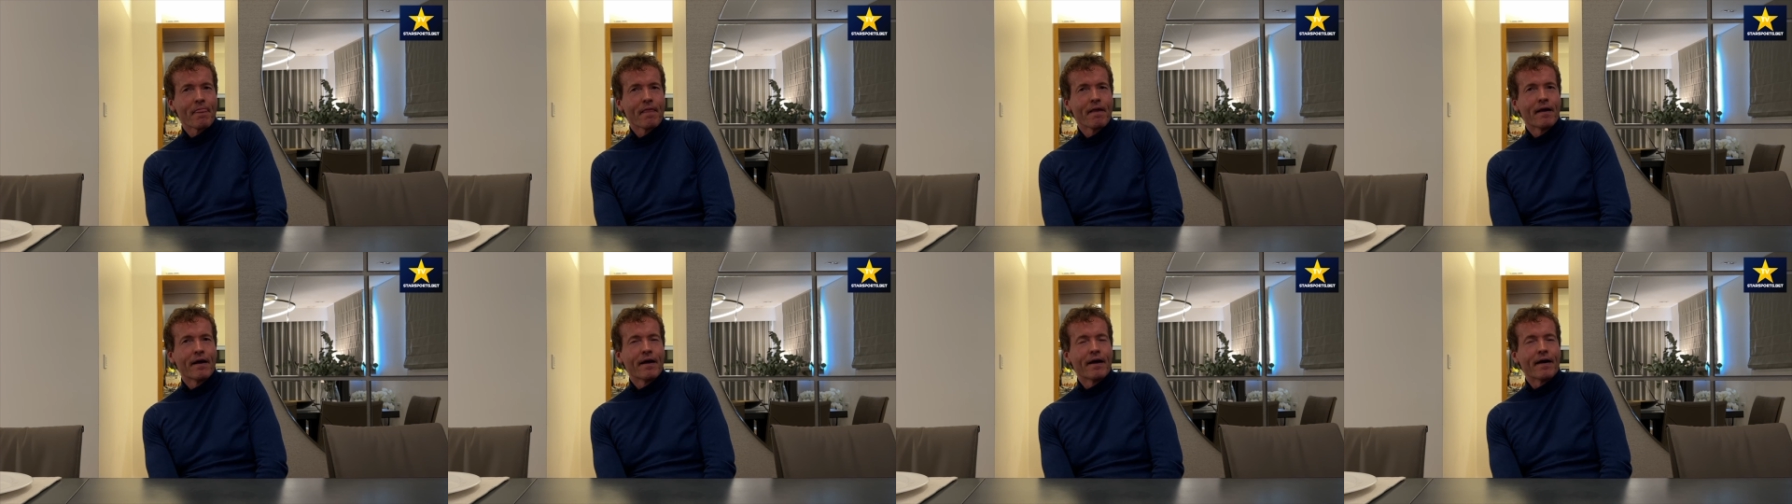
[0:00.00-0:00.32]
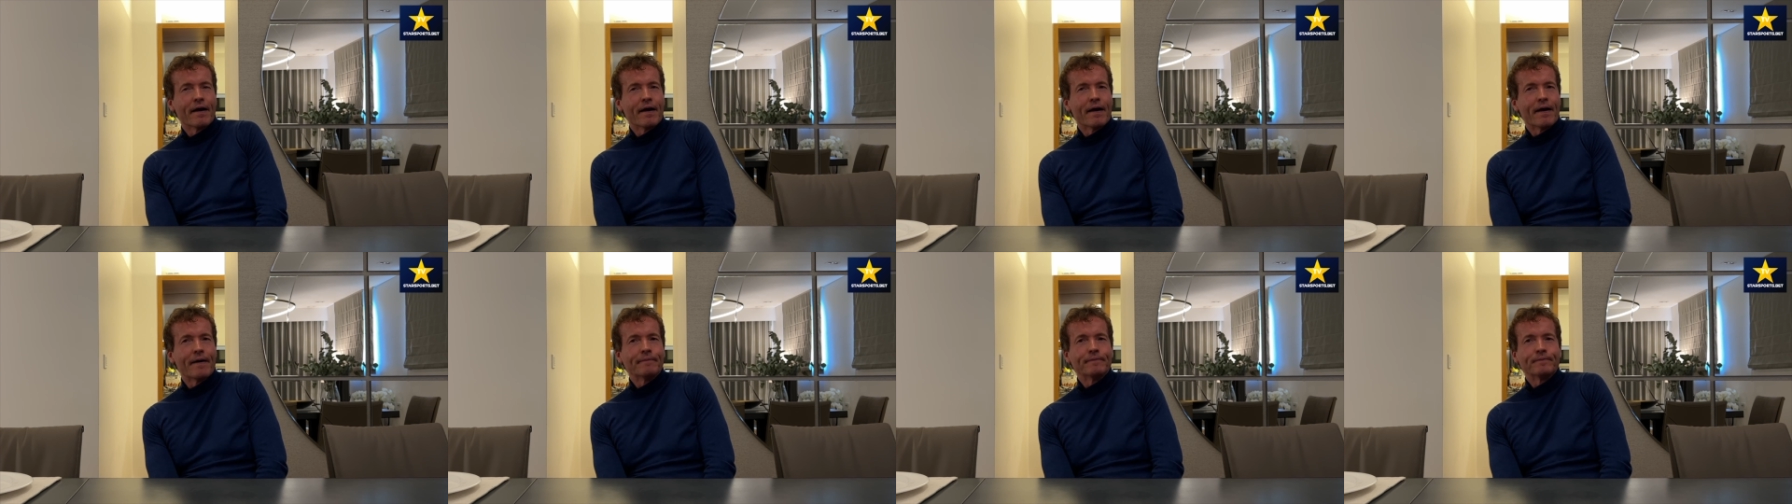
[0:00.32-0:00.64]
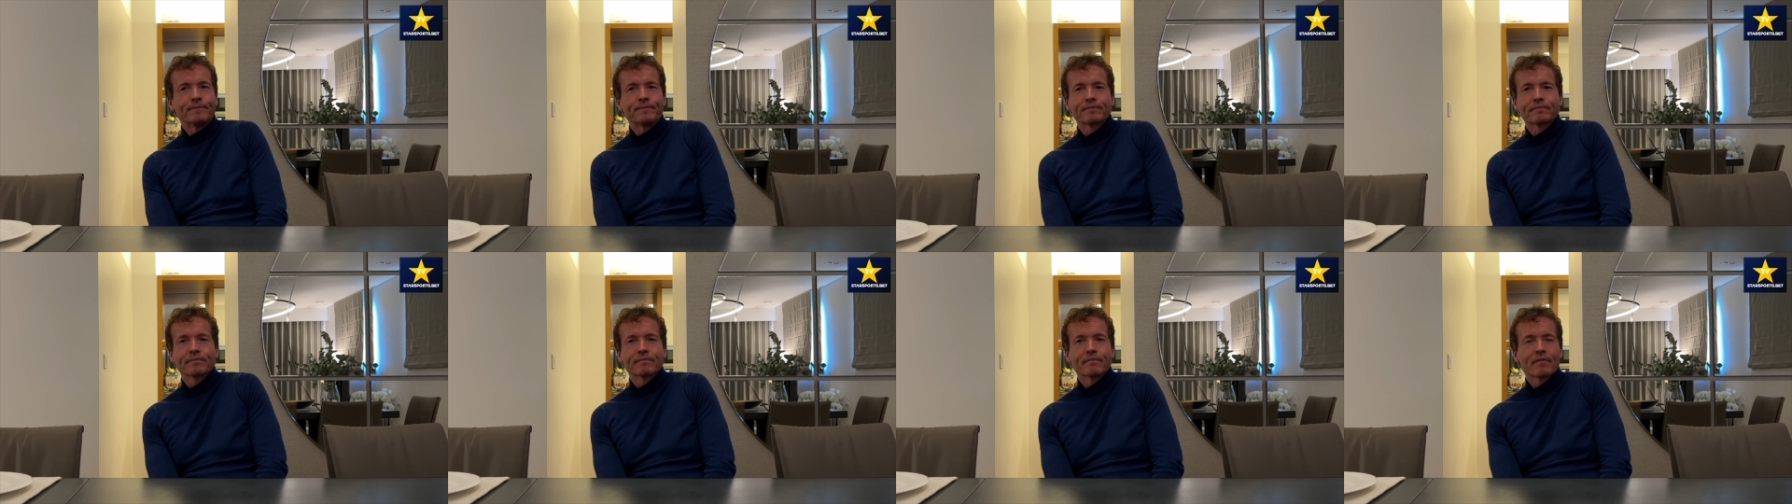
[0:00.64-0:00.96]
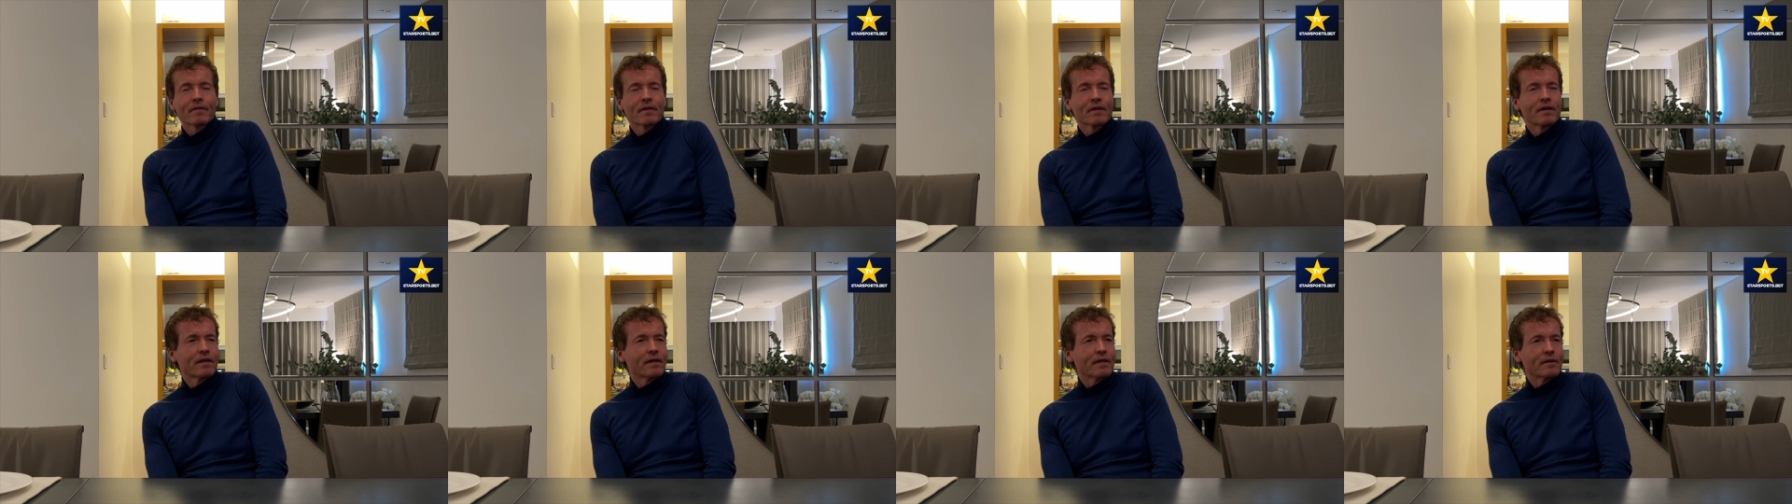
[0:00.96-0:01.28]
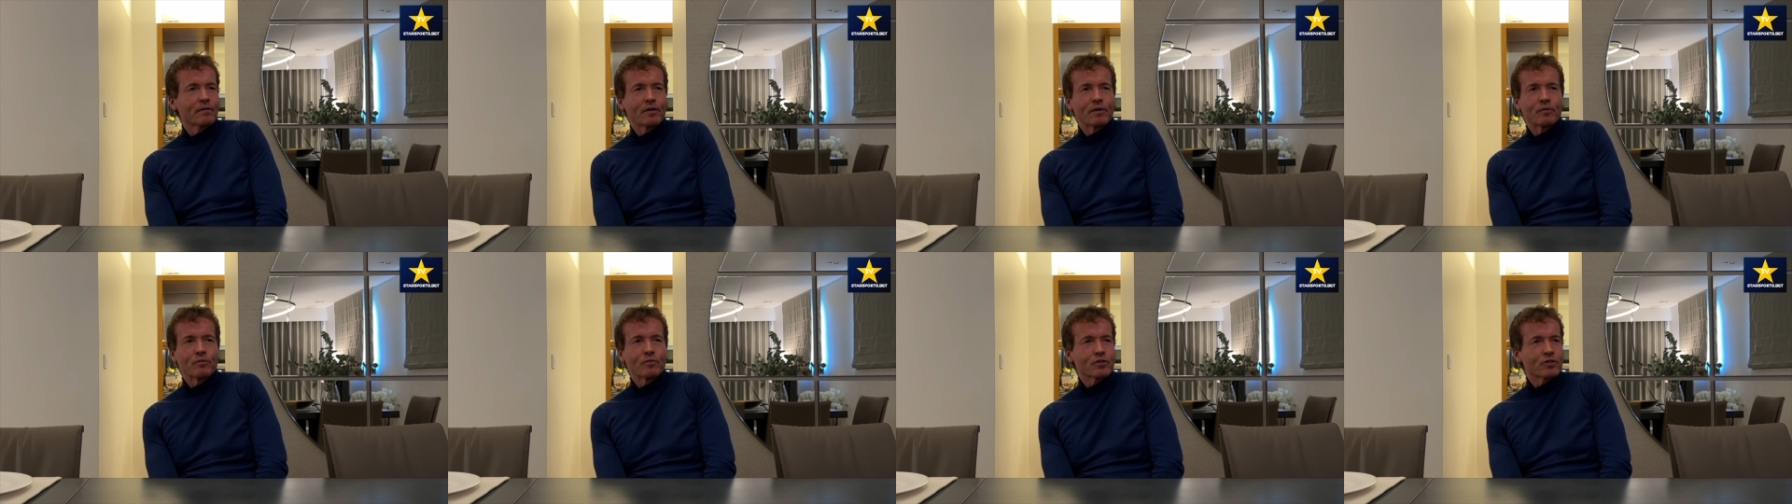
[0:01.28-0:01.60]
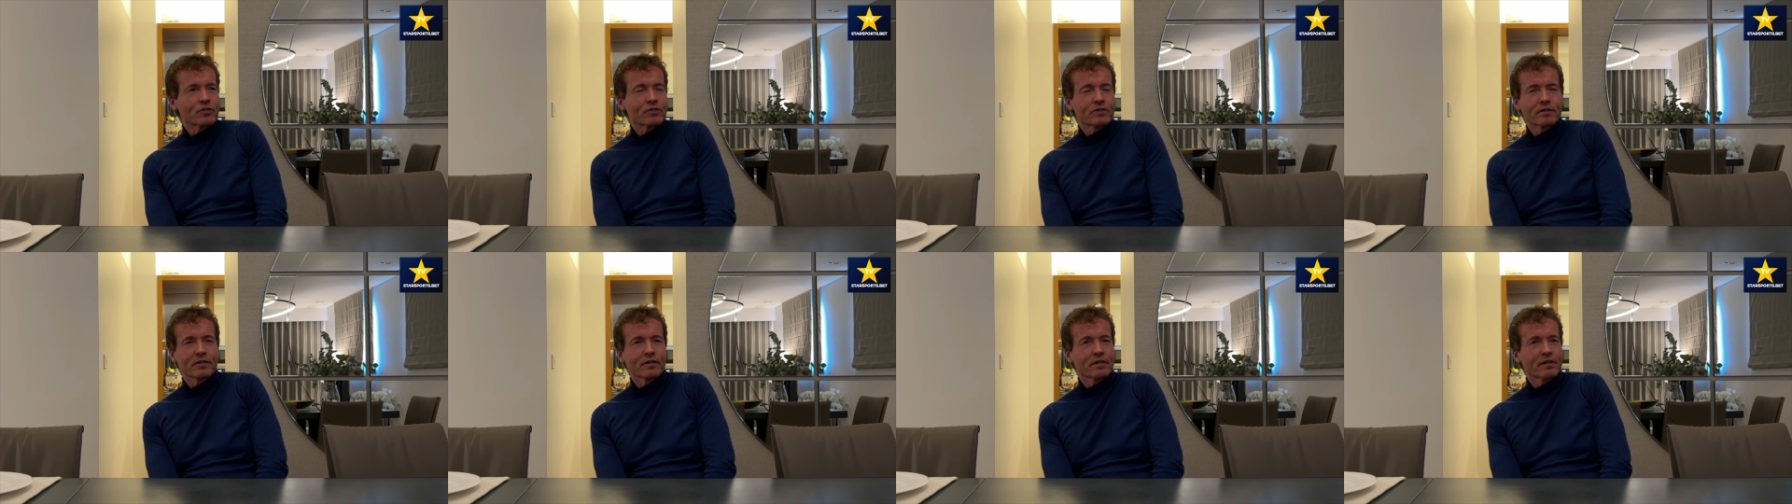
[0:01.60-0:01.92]
I
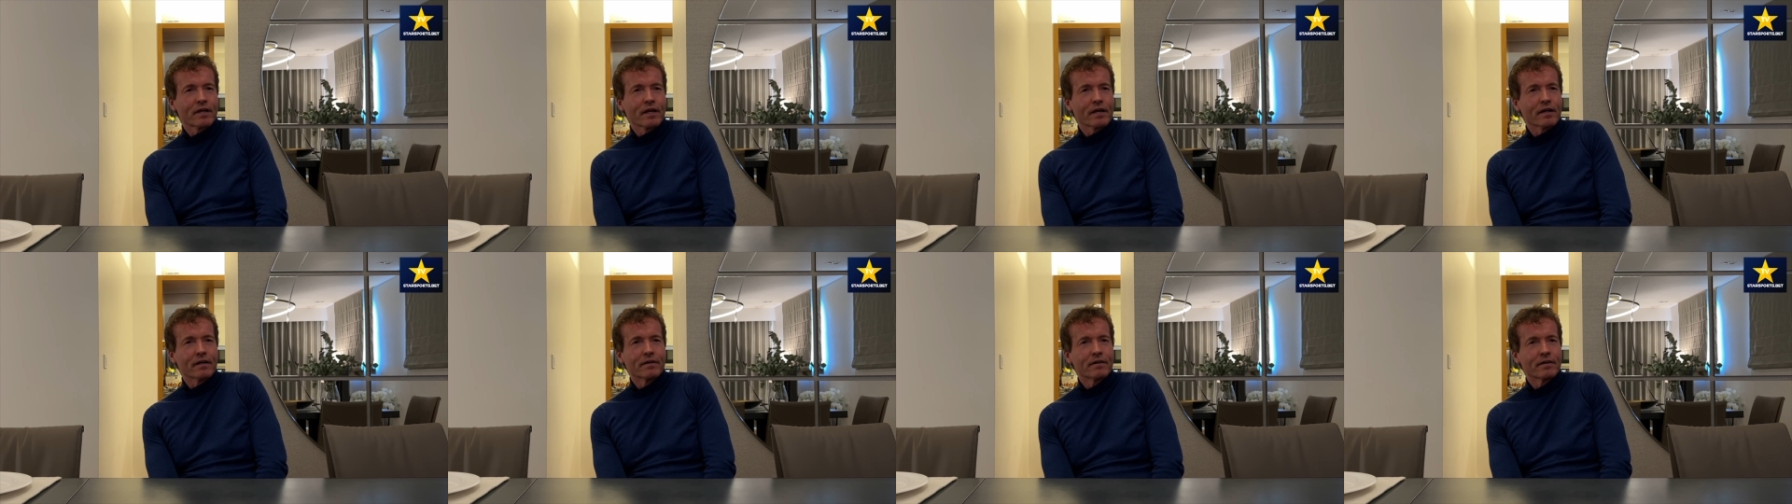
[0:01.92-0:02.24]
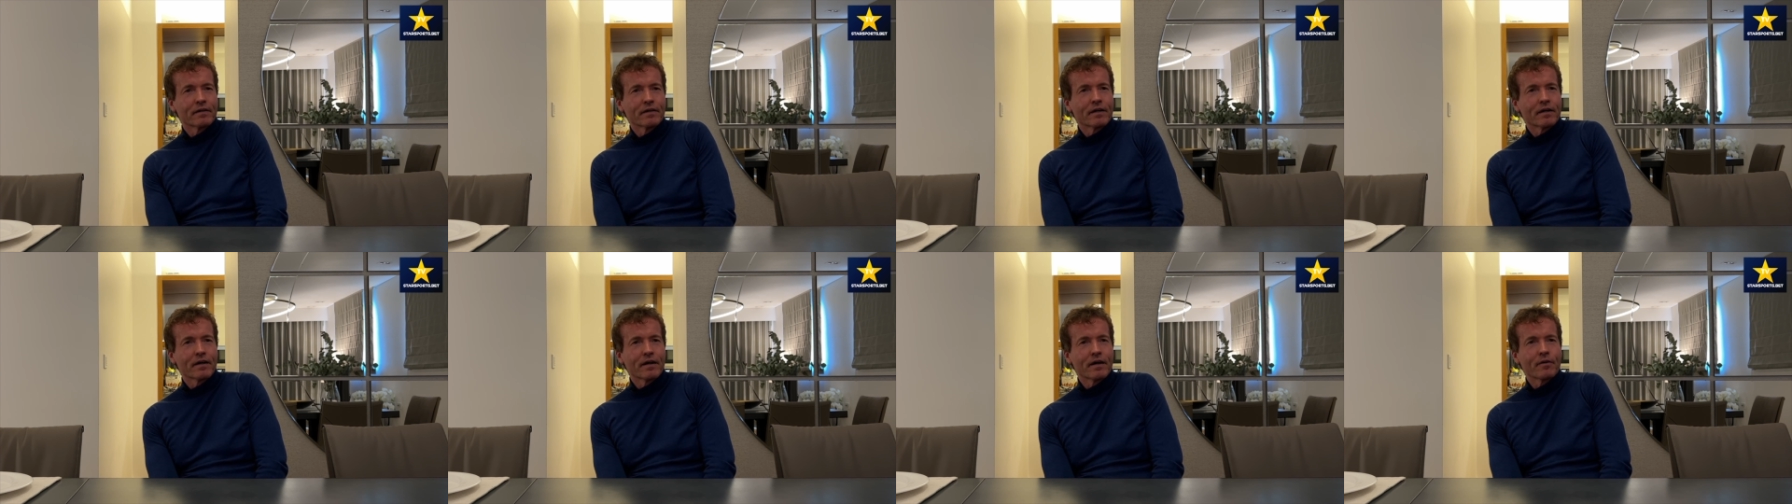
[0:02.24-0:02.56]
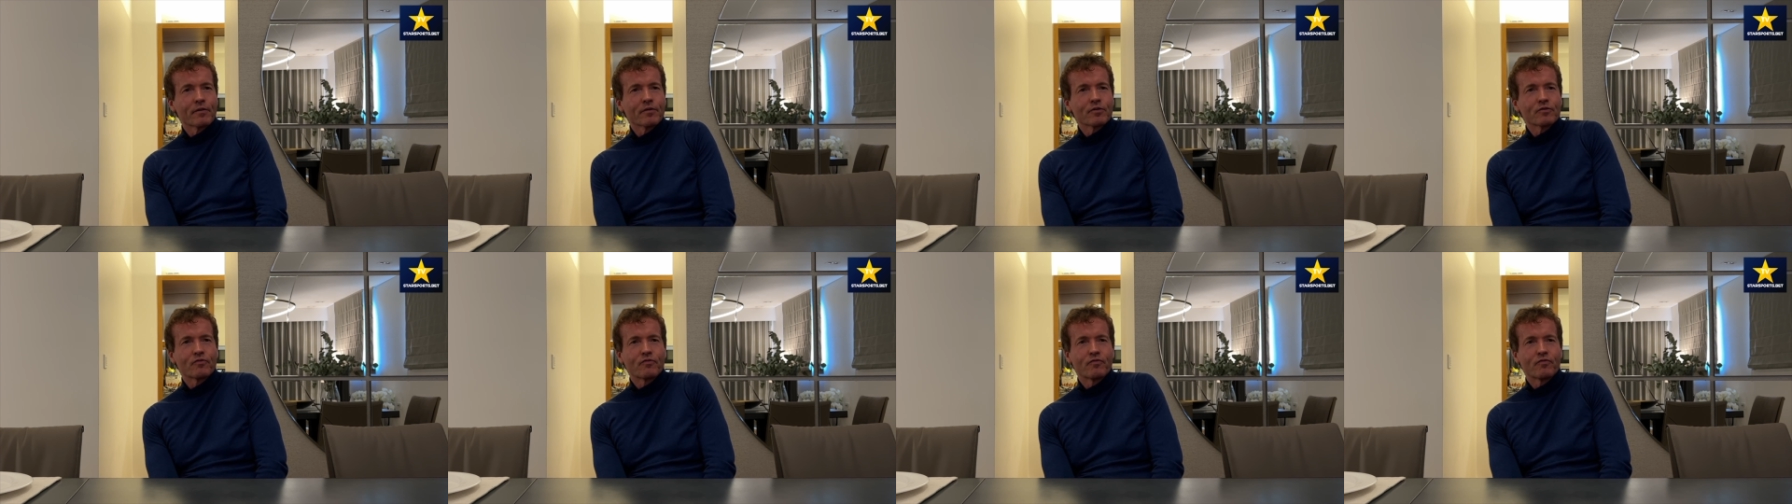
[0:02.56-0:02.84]
was